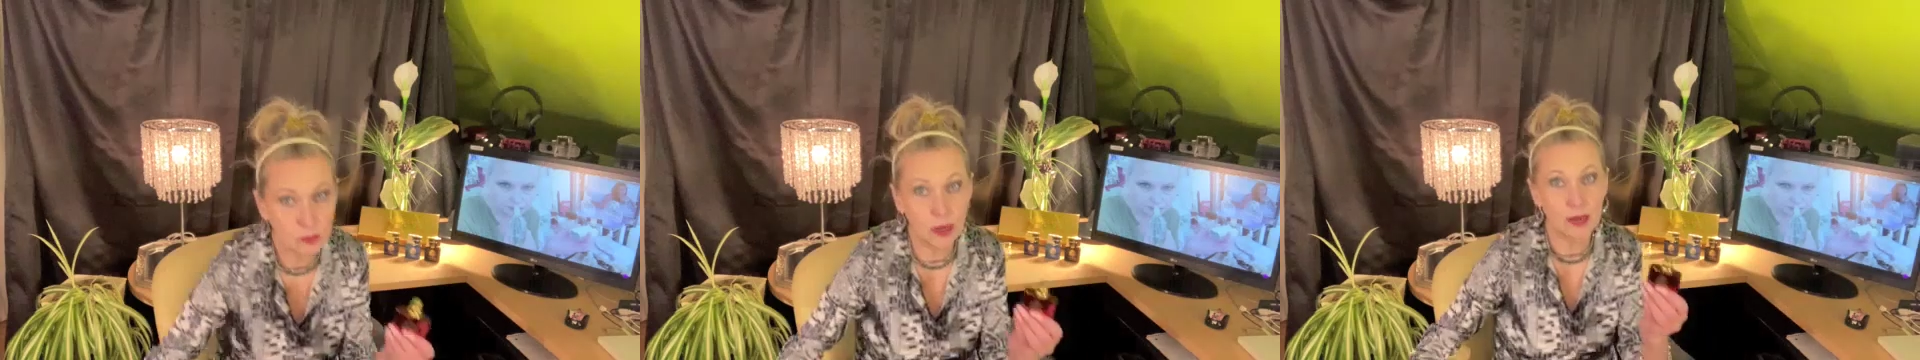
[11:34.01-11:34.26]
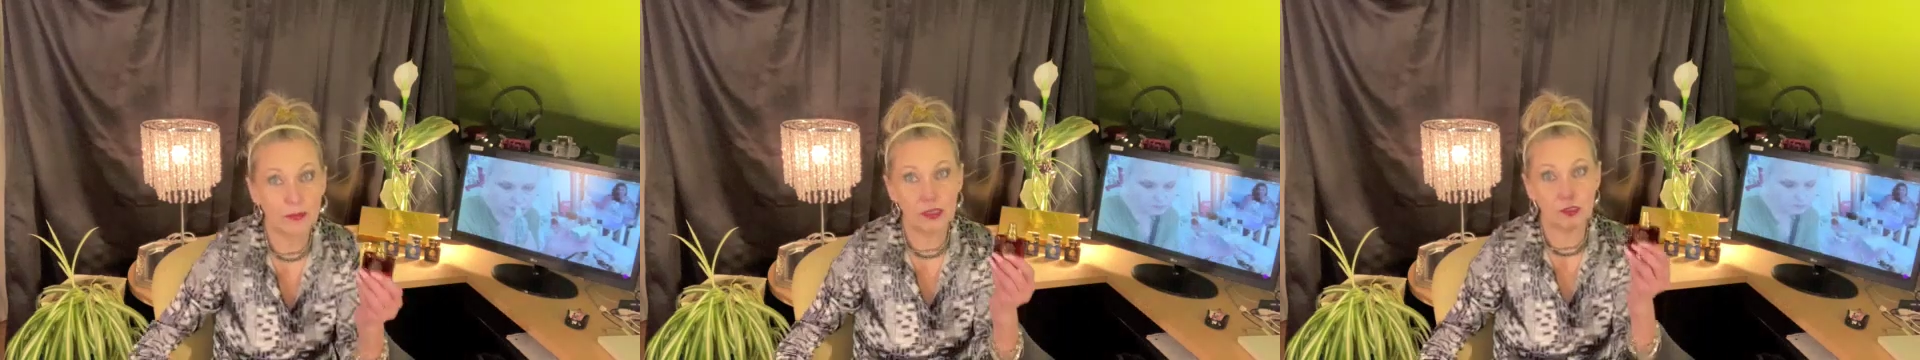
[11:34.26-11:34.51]
Well,
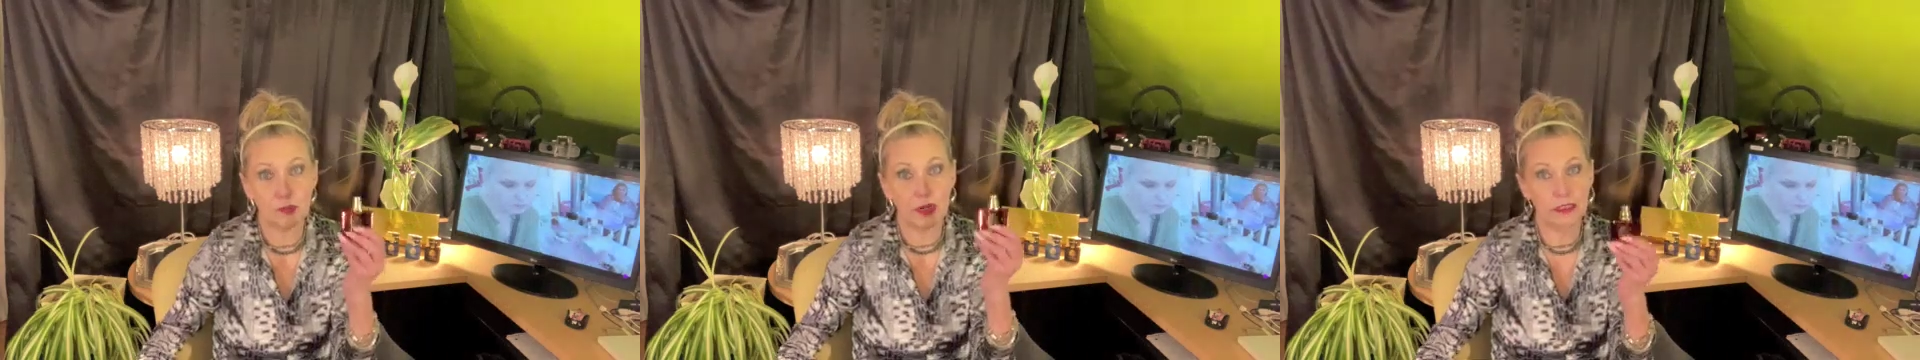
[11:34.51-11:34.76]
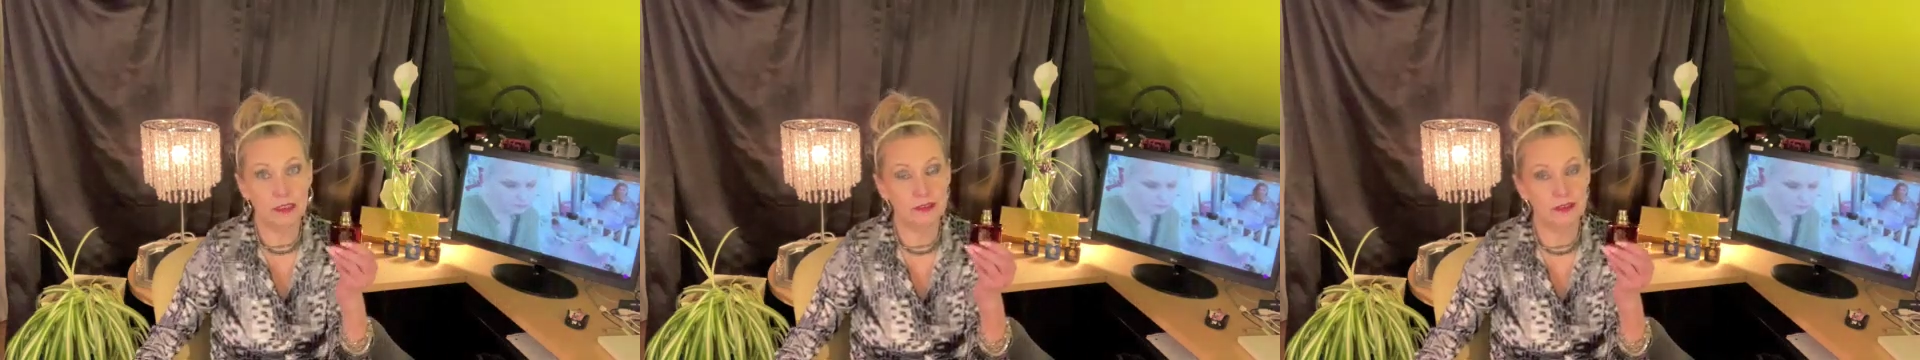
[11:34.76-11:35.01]
I'm not
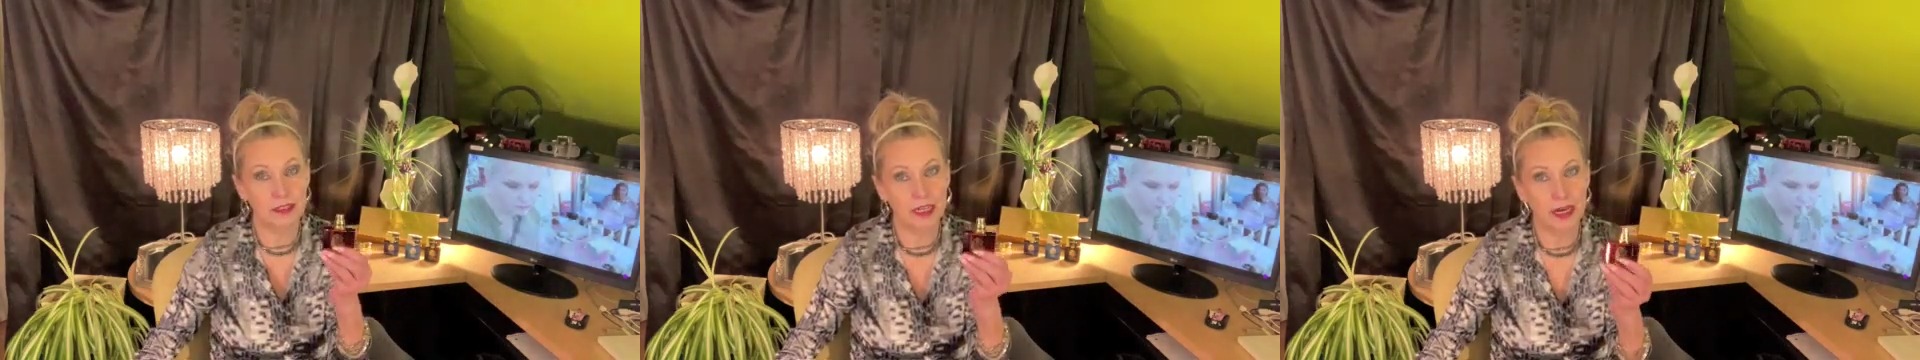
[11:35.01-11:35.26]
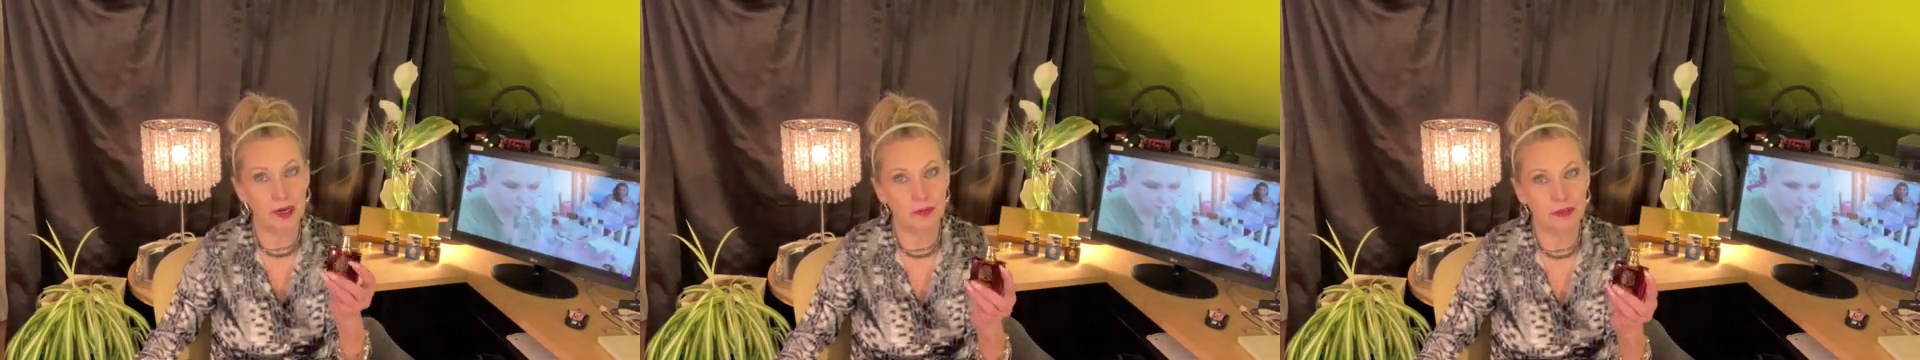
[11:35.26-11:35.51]
spraying these in the
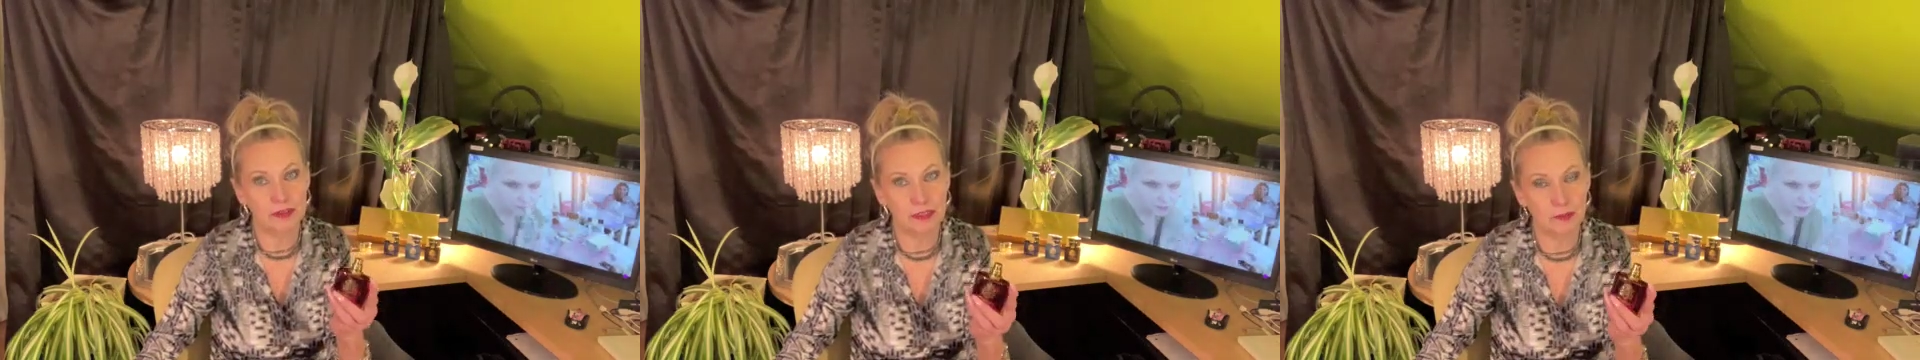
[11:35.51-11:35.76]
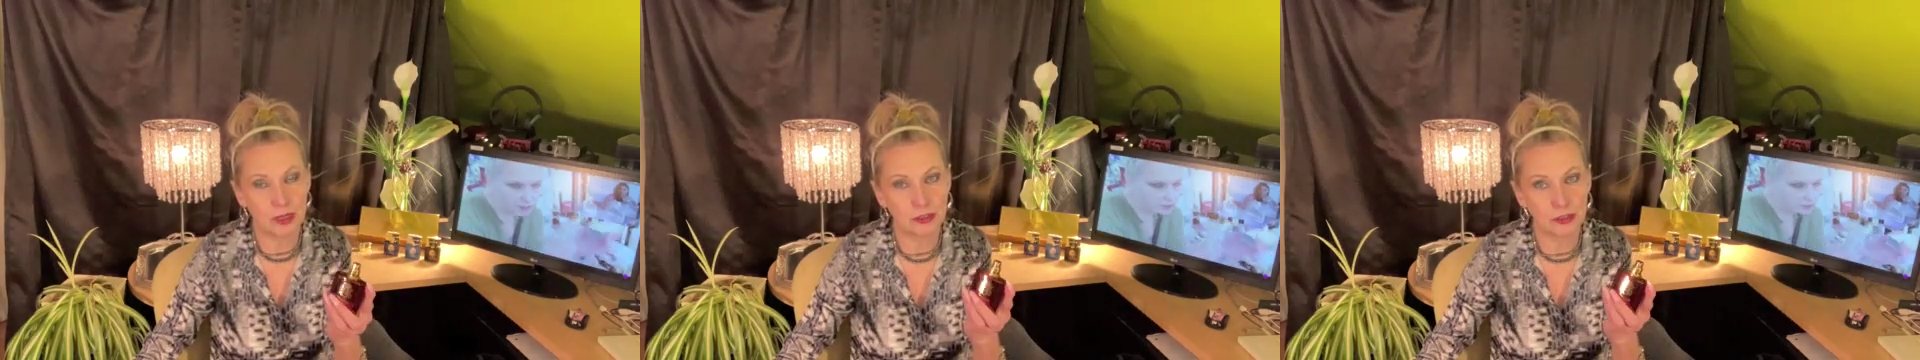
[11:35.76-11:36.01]
air because
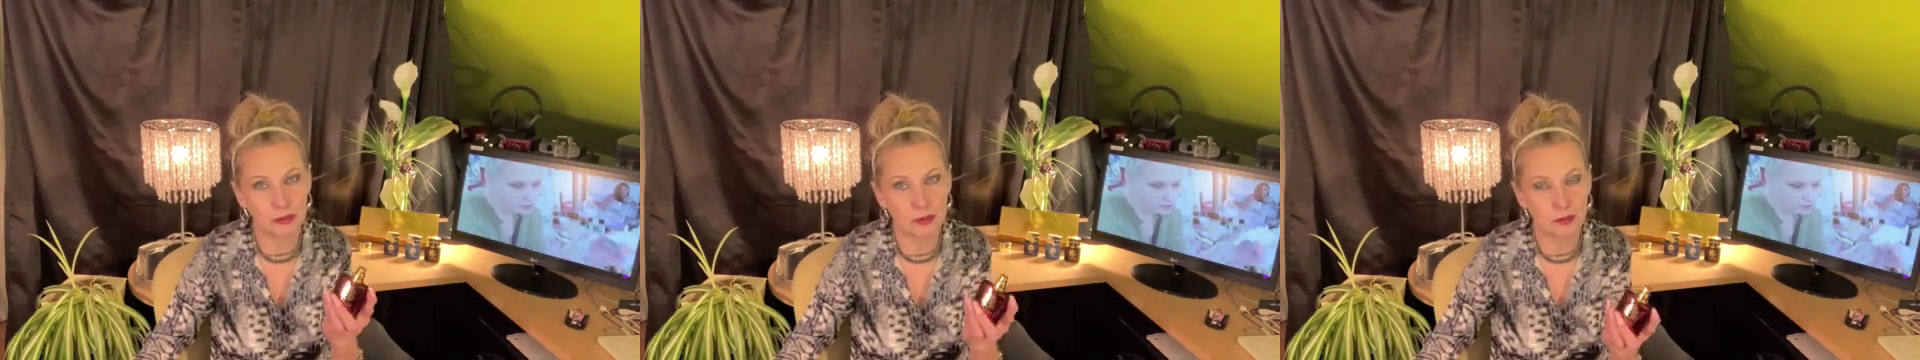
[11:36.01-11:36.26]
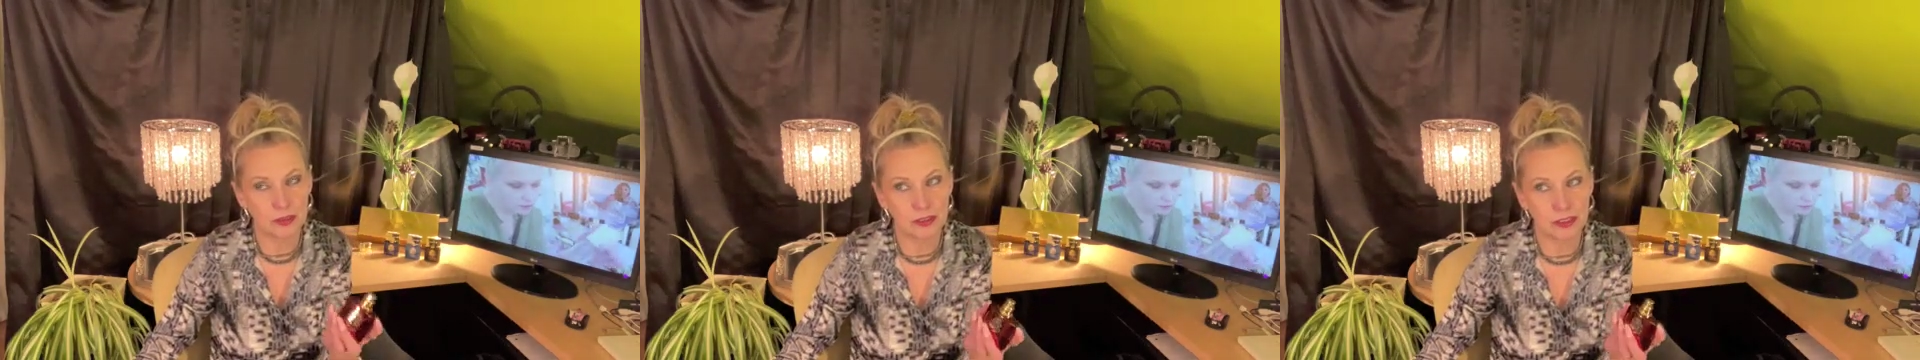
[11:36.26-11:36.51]
I'm not sure
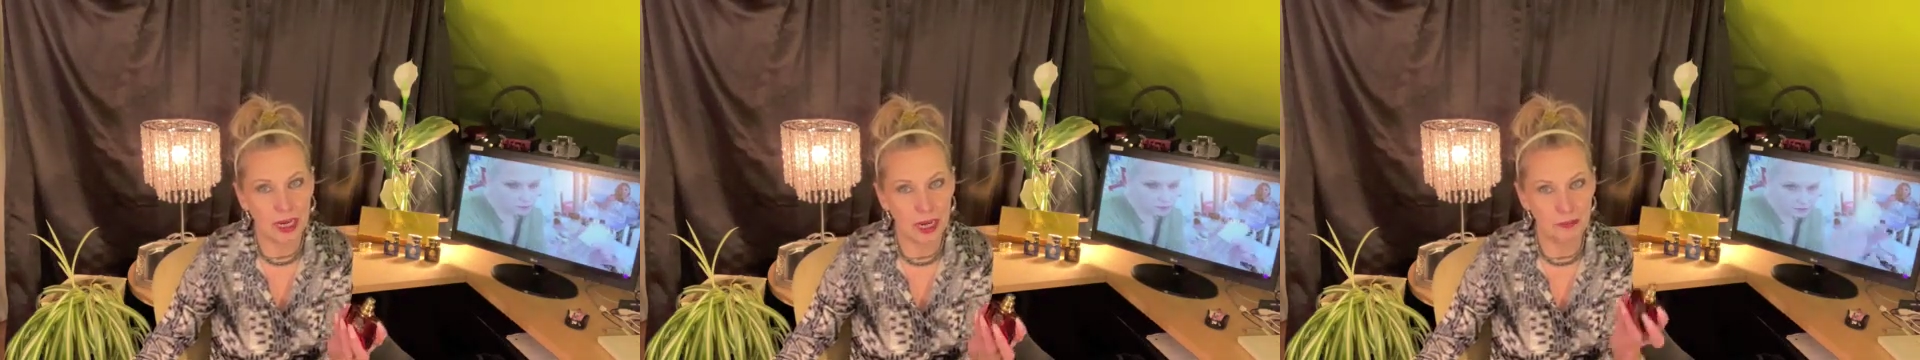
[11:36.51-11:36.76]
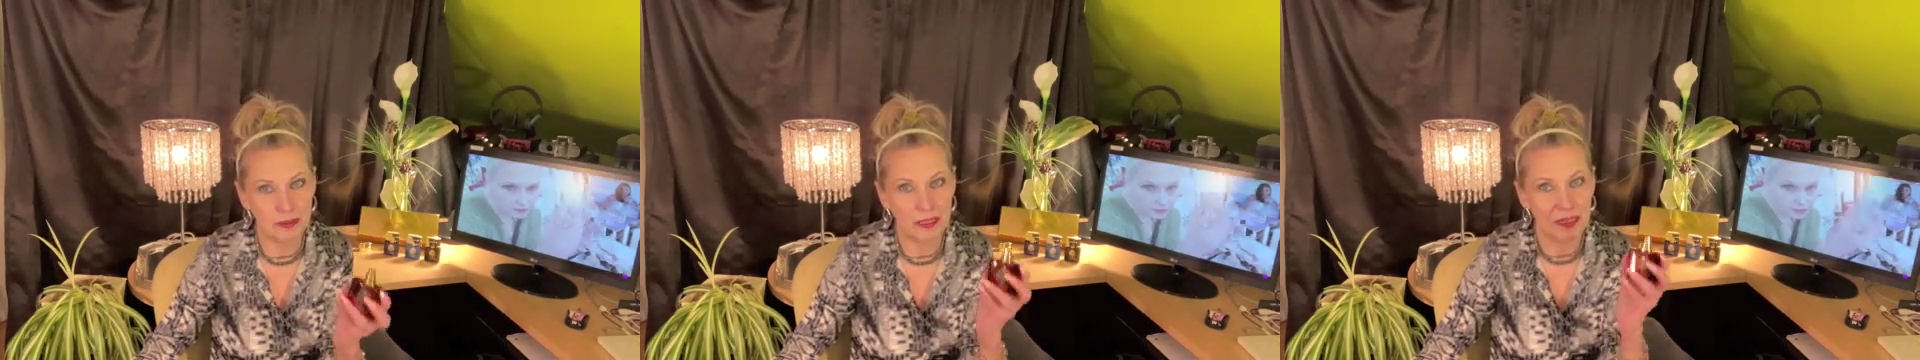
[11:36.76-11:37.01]
what's going to
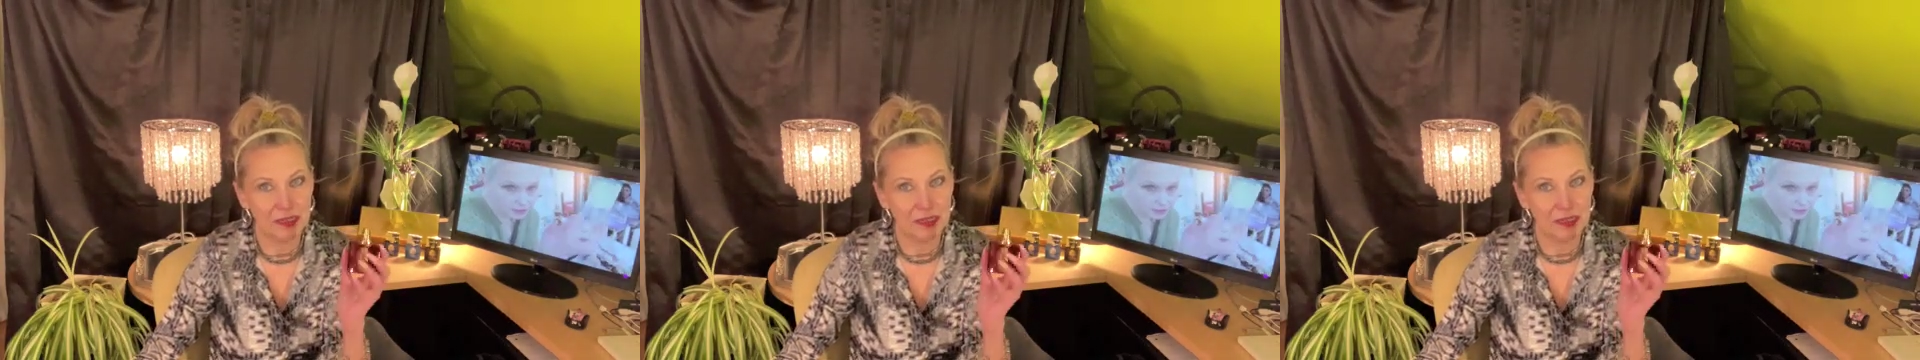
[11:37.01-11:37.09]
happen